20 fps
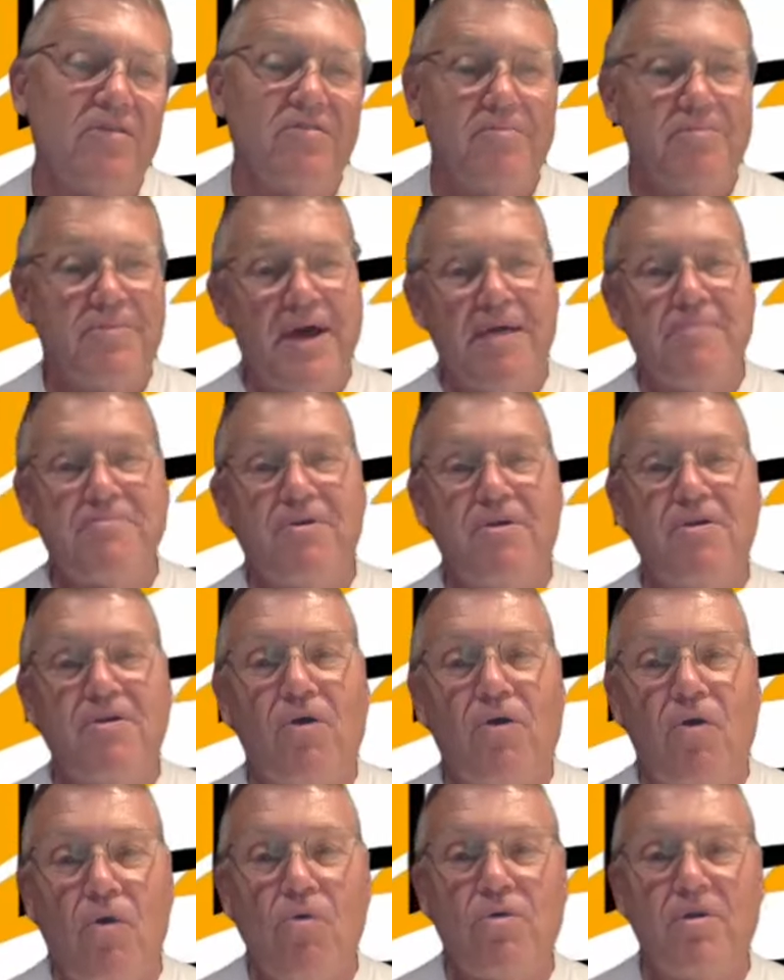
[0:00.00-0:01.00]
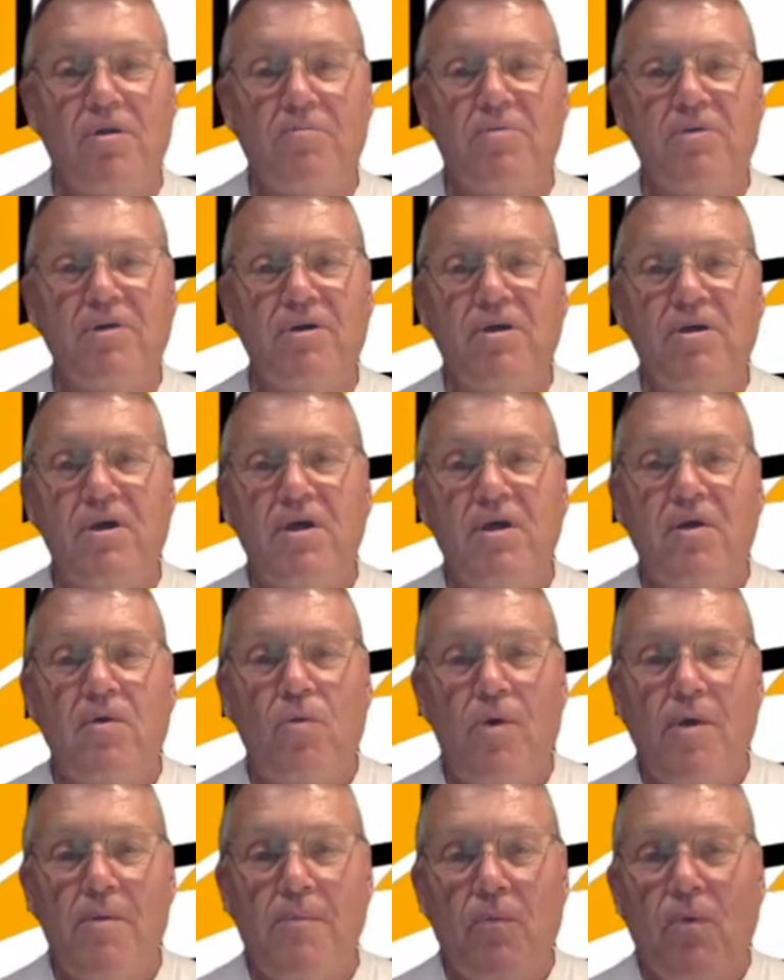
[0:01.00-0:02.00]
Sometimes they're a little older, but
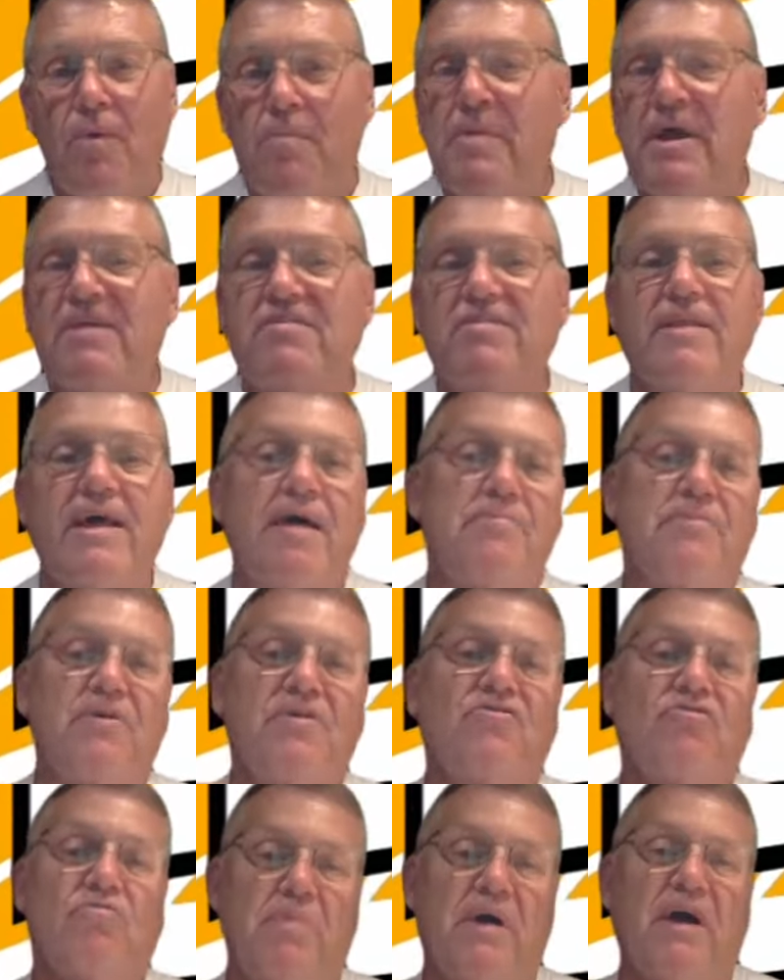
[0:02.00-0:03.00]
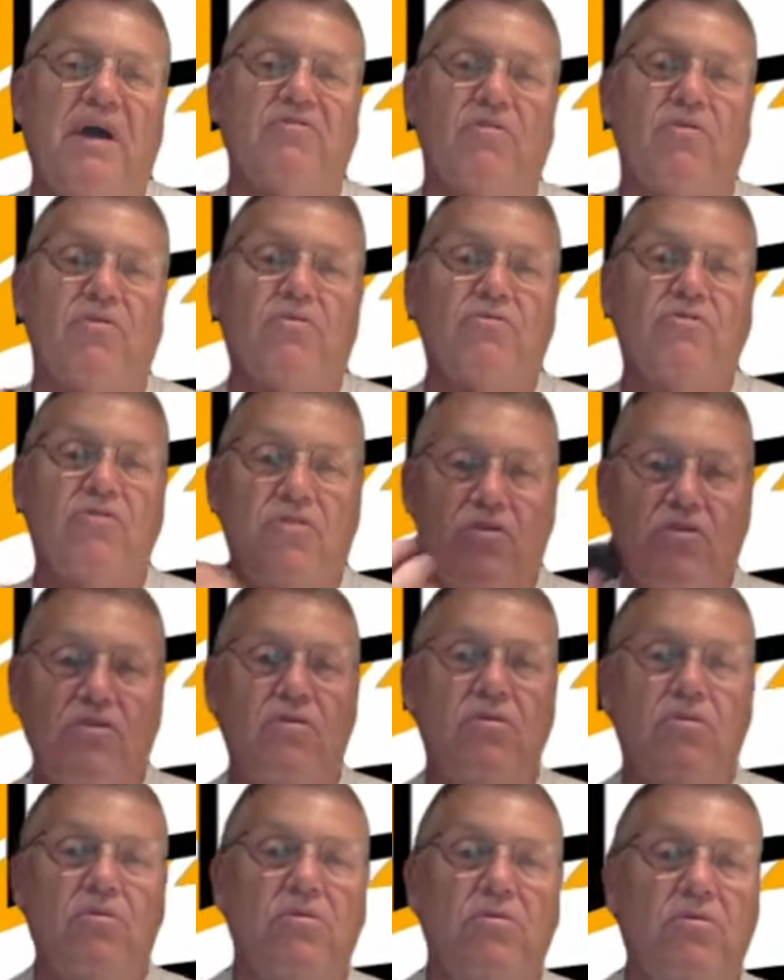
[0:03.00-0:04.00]
what makes Lebanon special to
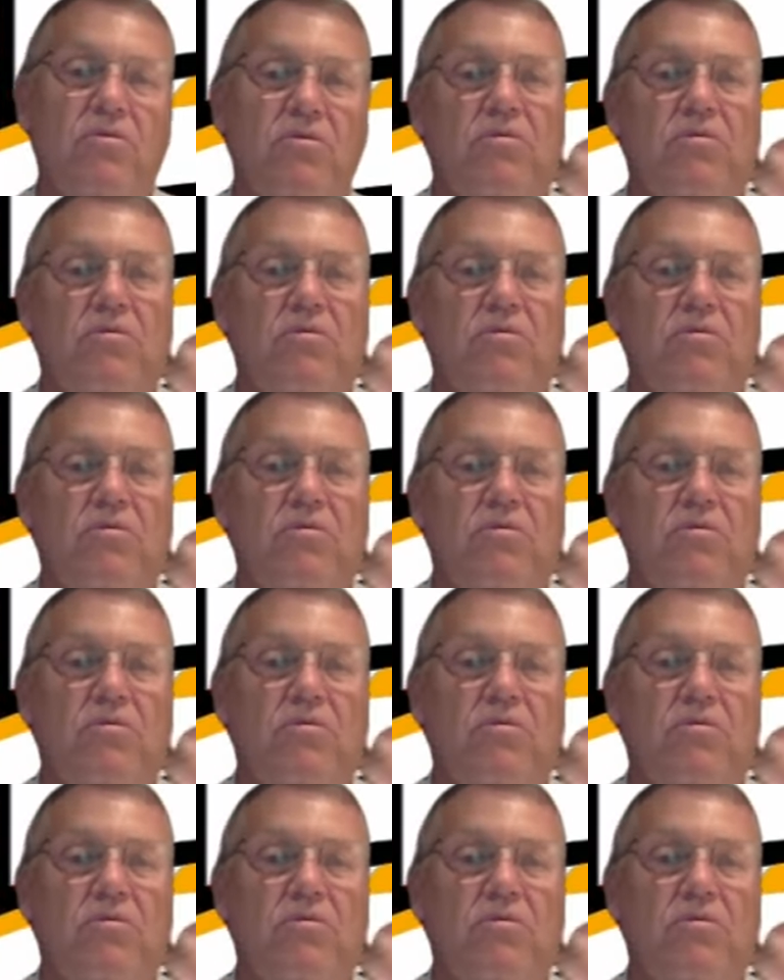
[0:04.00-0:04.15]
you?